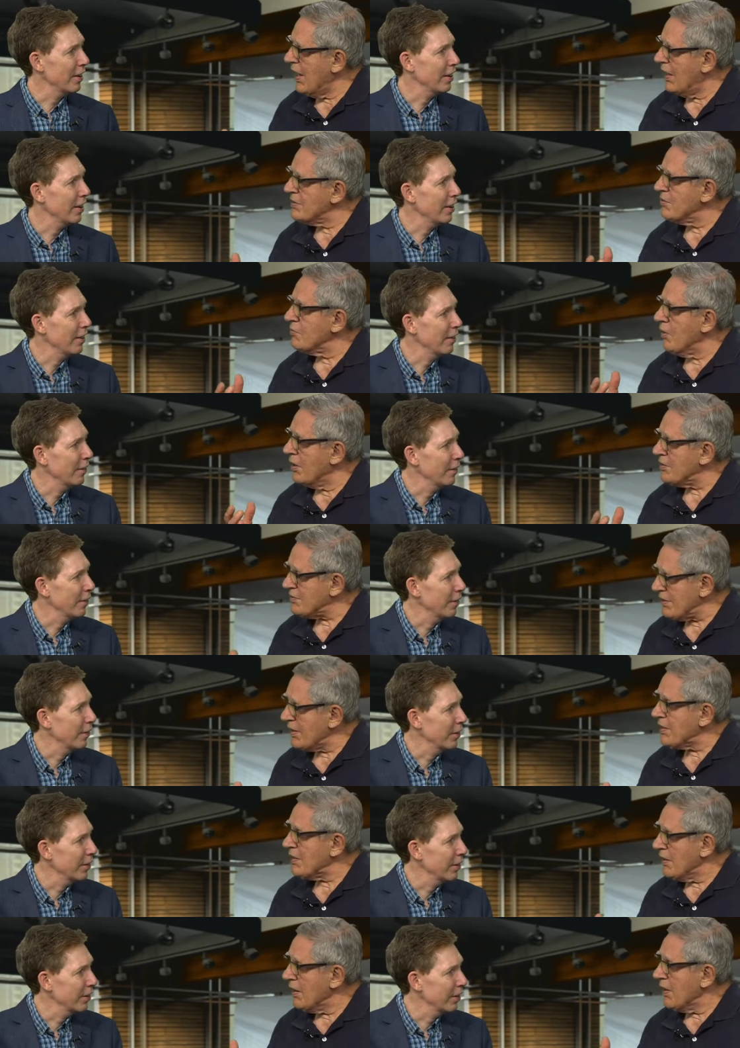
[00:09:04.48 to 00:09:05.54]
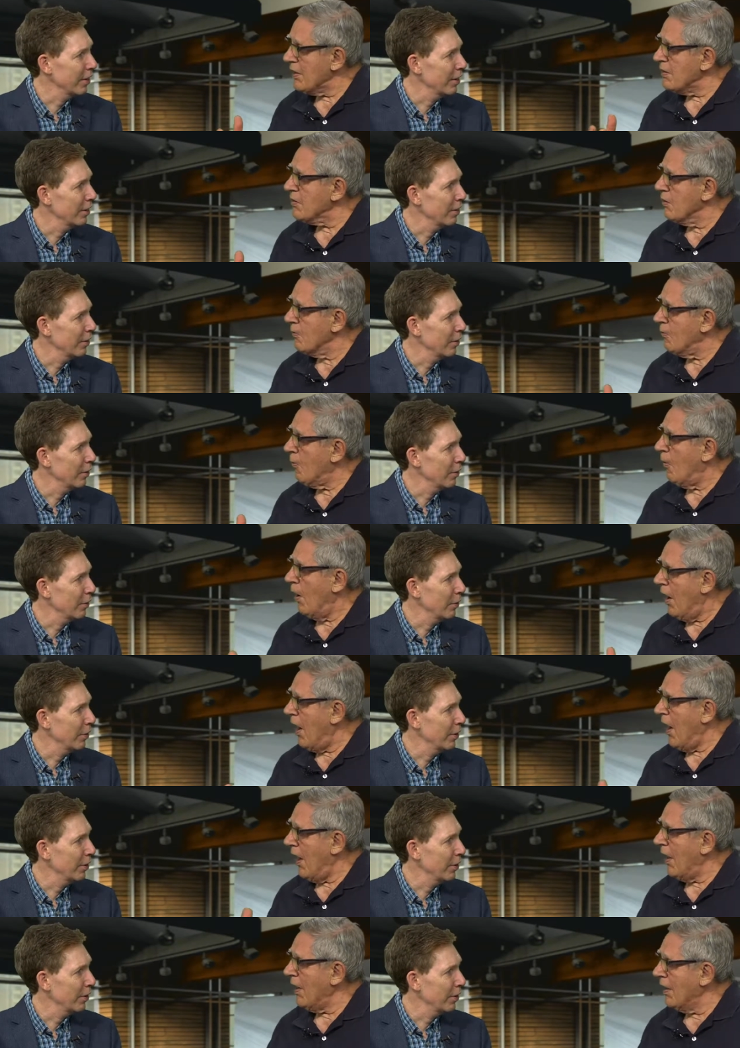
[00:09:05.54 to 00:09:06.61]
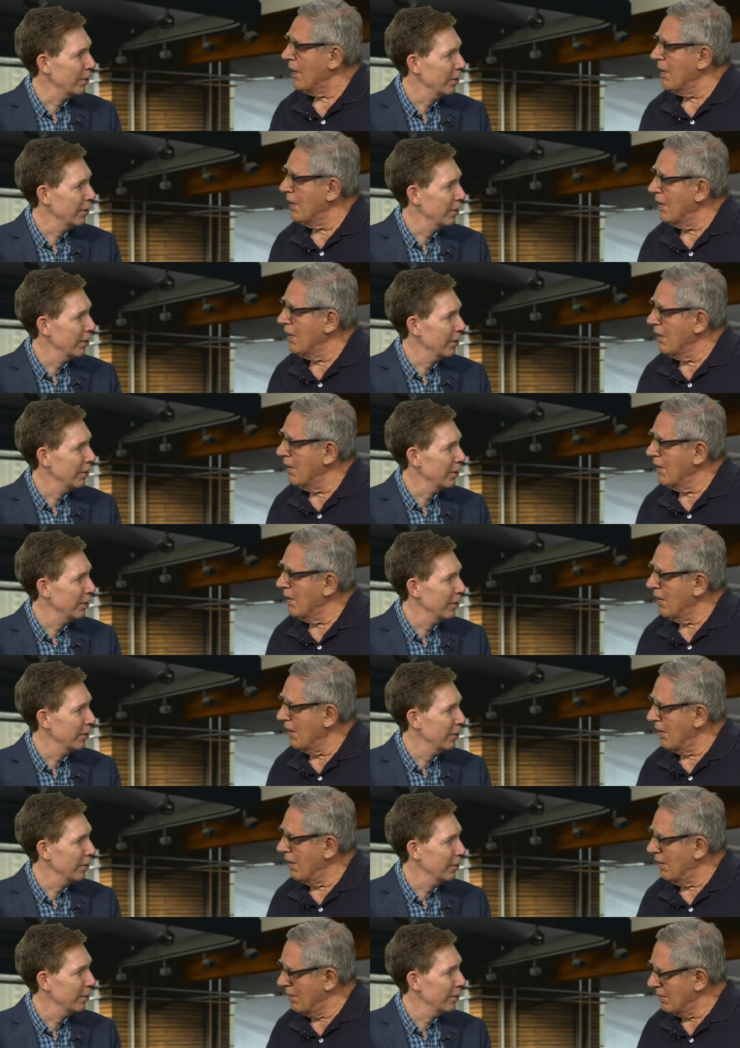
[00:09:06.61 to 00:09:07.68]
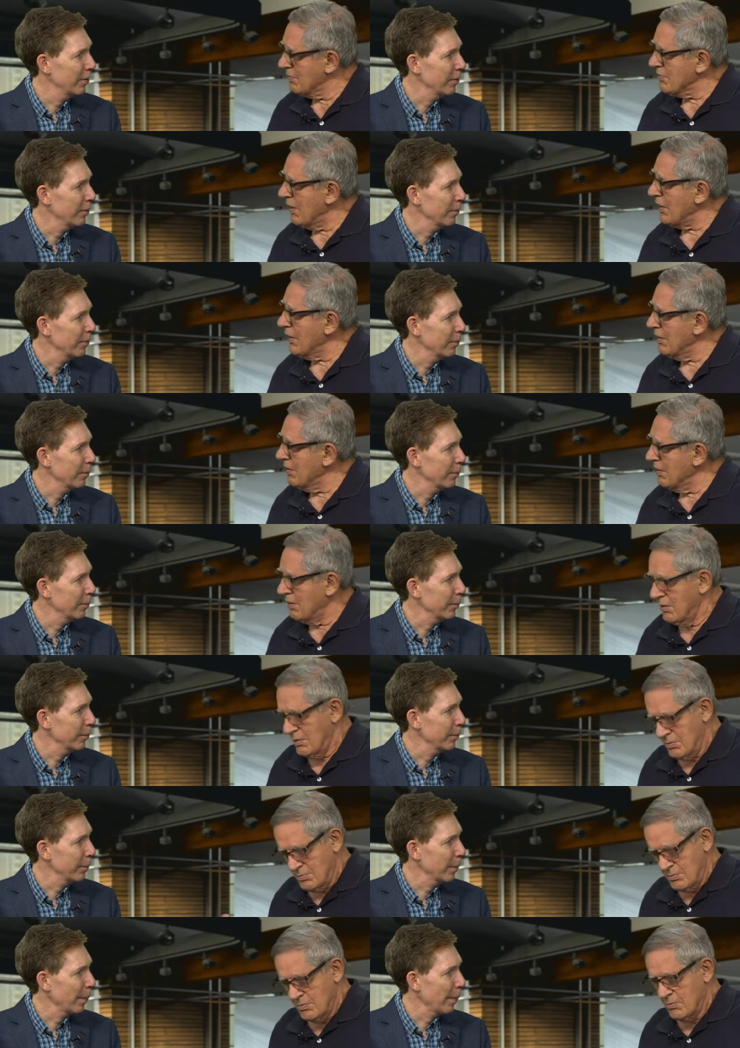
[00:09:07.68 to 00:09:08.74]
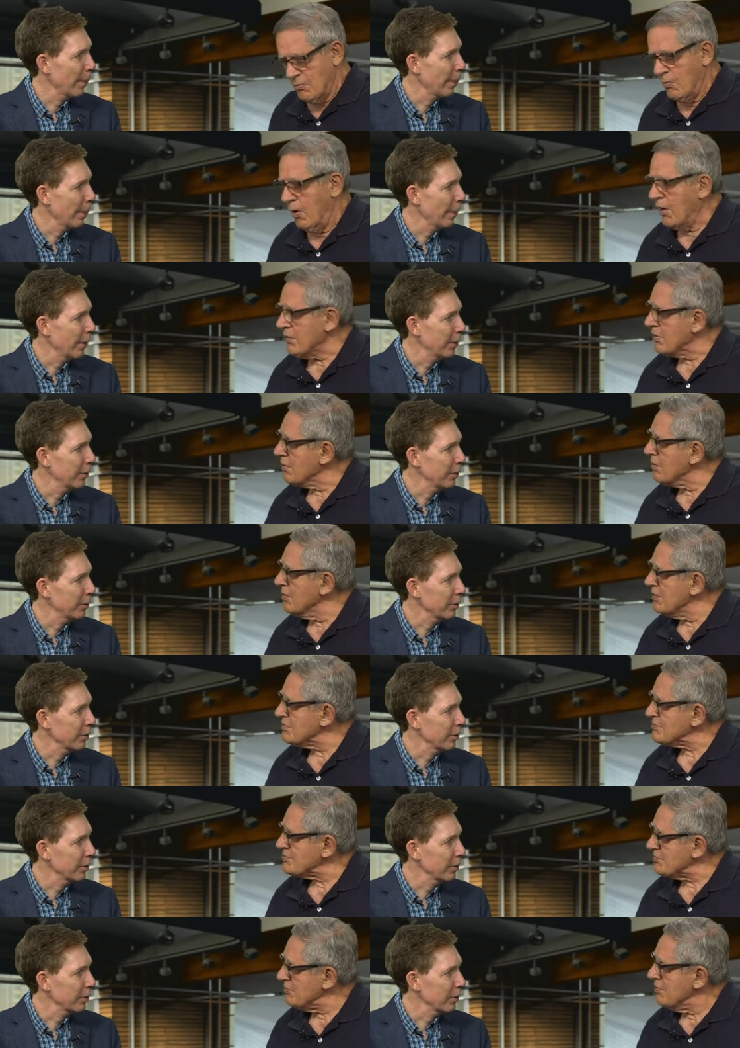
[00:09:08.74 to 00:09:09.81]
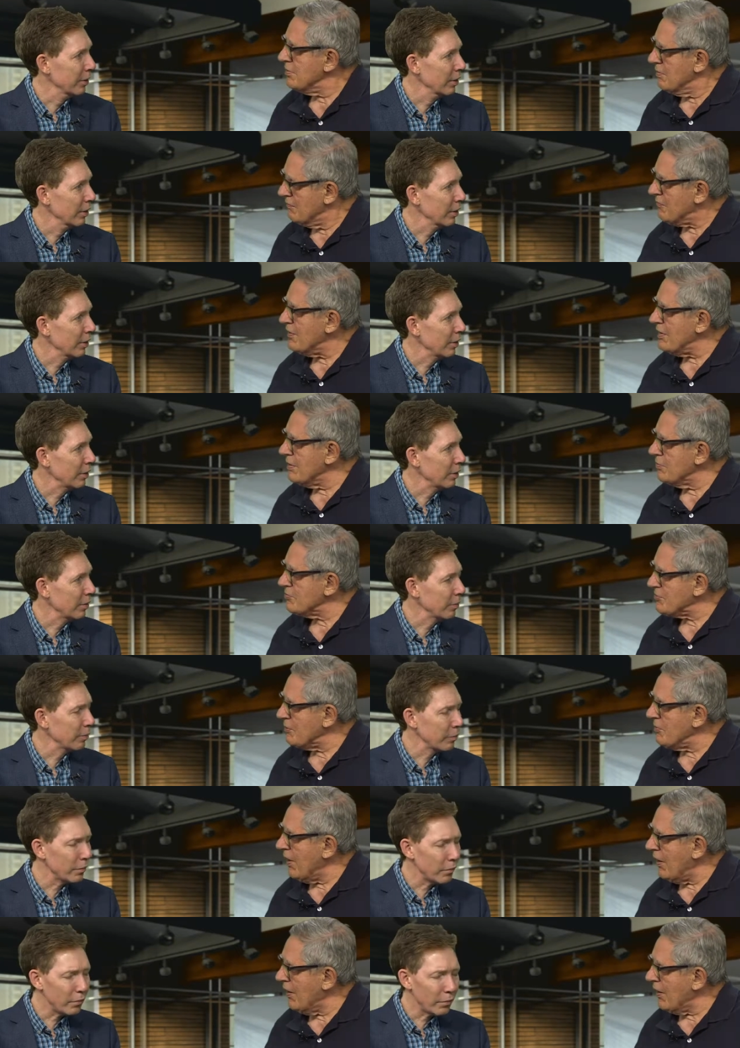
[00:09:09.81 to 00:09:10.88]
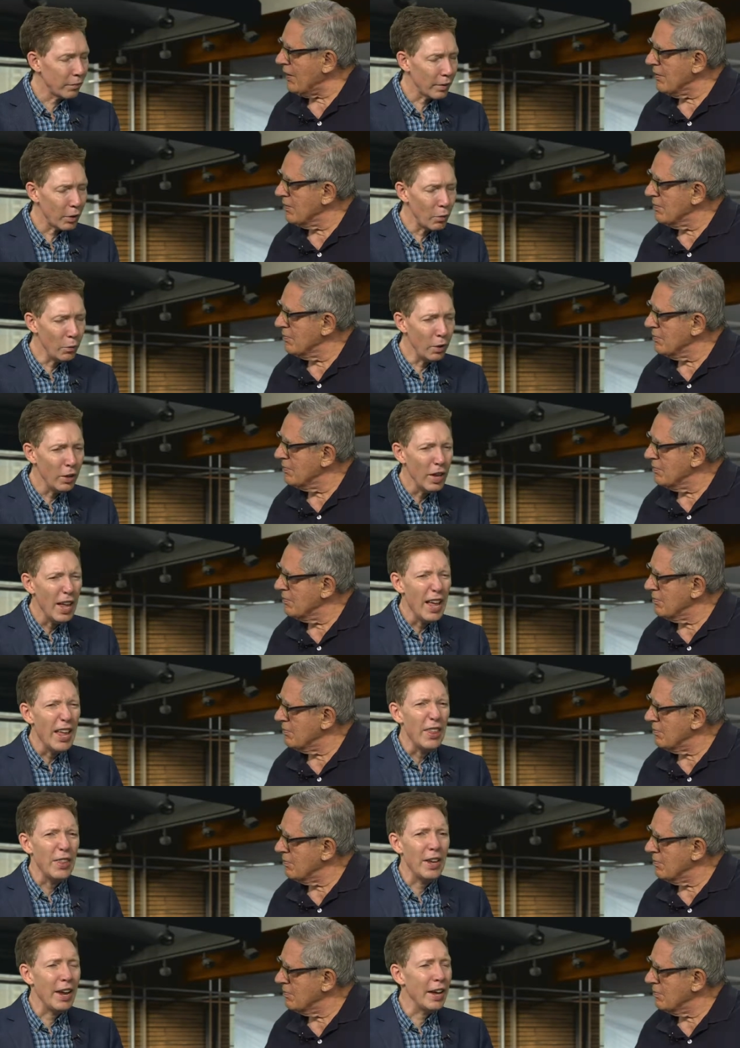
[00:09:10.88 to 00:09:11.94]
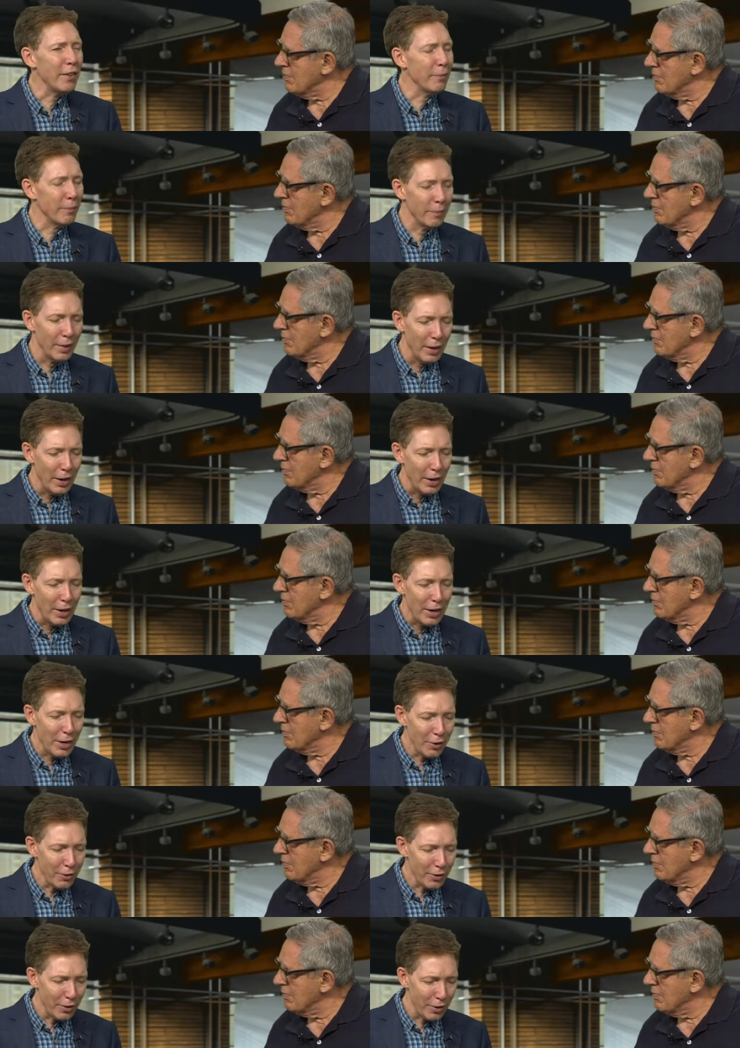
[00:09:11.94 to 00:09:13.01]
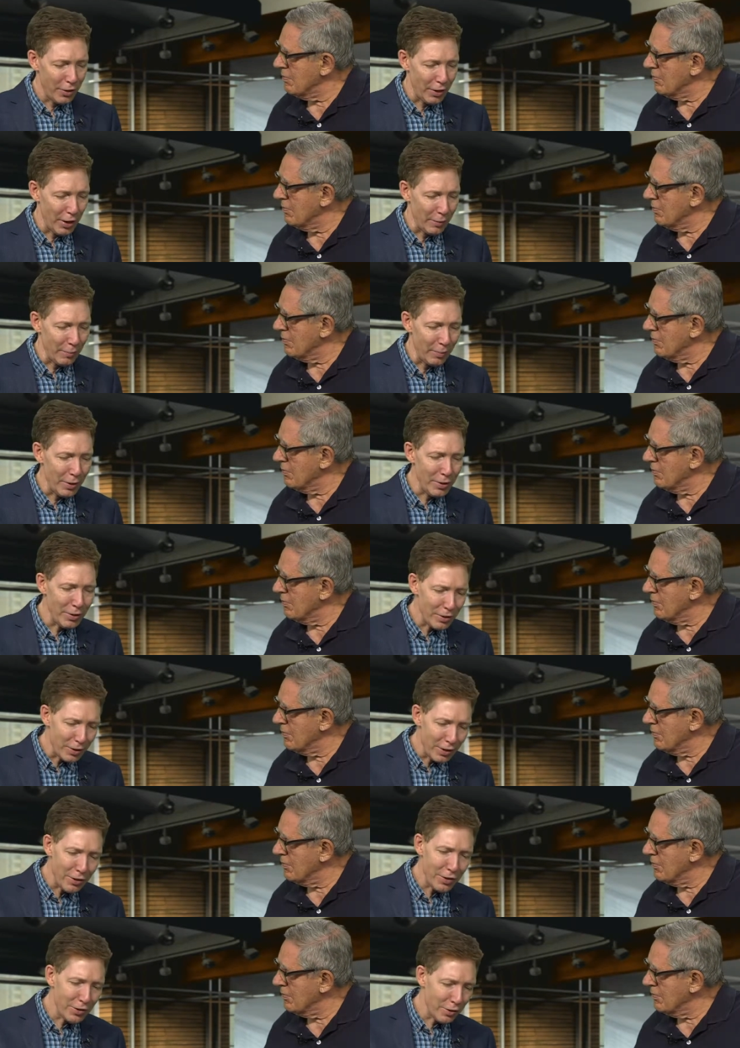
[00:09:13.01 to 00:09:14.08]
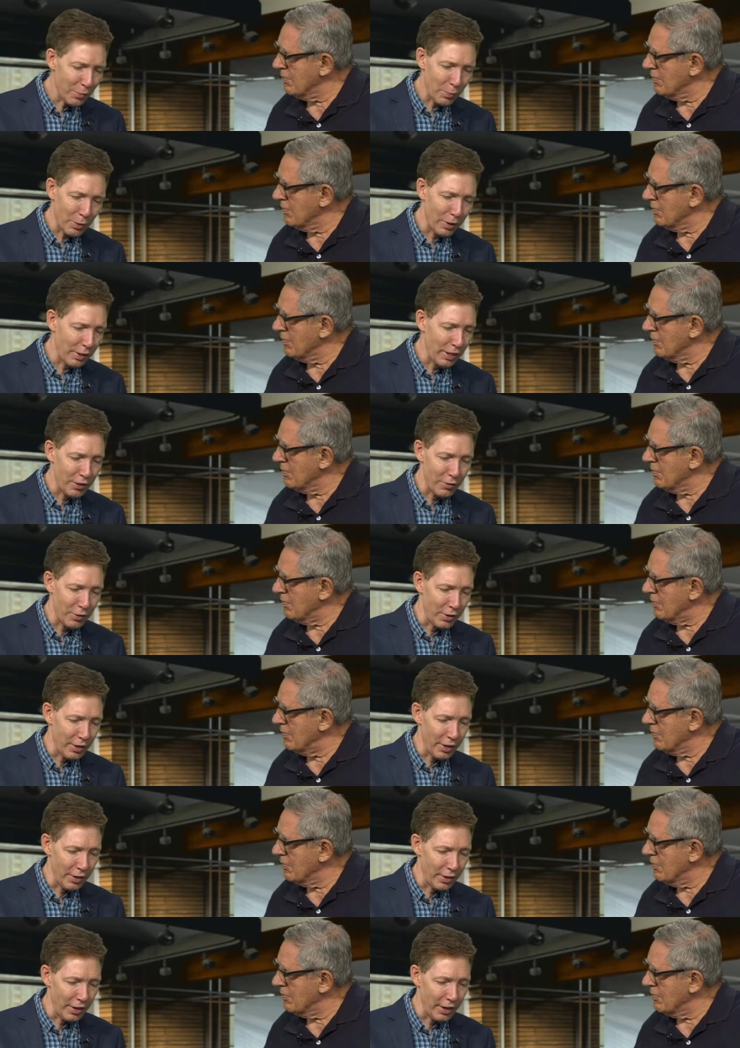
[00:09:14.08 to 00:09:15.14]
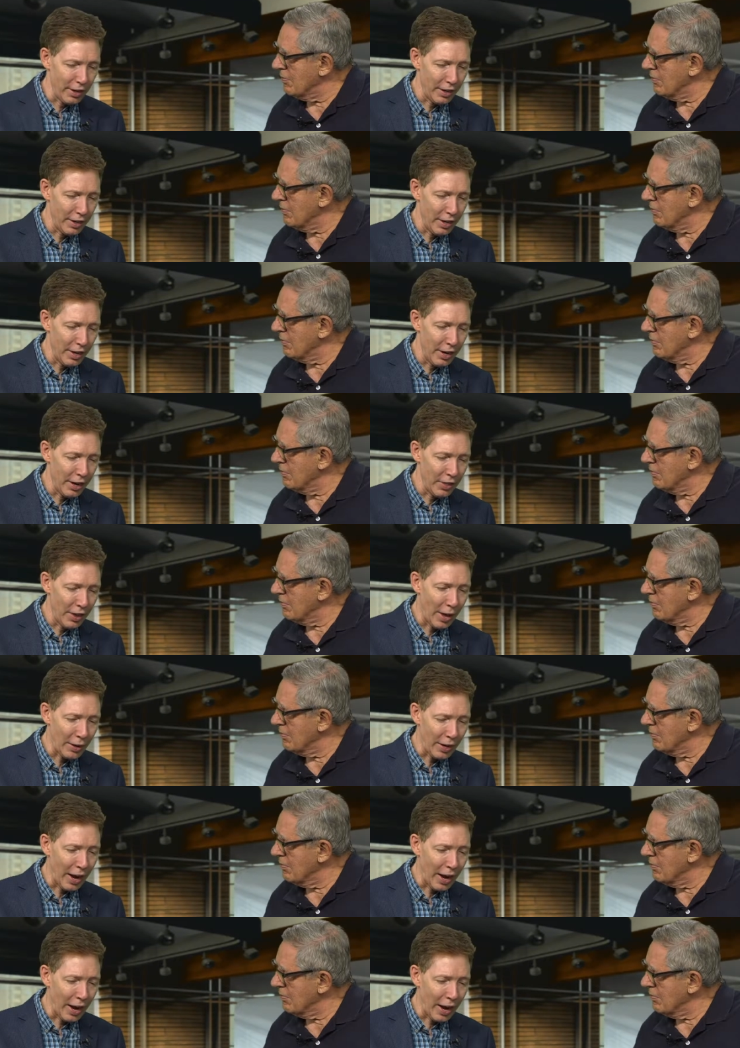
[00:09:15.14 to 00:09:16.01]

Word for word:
Speaker 1: had to articulate why uh, they want this
Speaker 2: freedom to marry. Well, they had here's the thing. This this is the real interesting thing uh, that